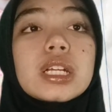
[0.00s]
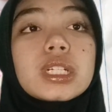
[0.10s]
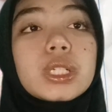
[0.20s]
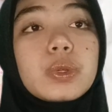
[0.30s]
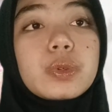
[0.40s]

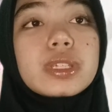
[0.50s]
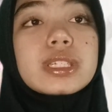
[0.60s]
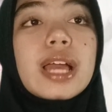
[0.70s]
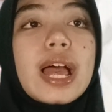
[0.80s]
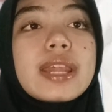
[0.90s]
cruise
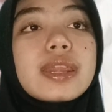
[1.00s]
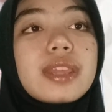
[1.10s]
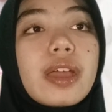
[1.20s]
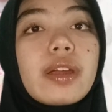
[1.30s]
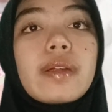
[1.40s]
and
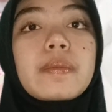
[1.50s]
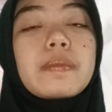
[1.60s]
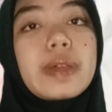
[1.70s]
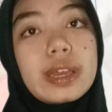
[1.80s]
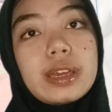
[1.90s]
their
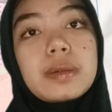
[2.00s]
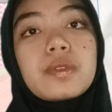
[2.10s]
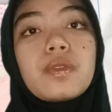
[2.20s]
being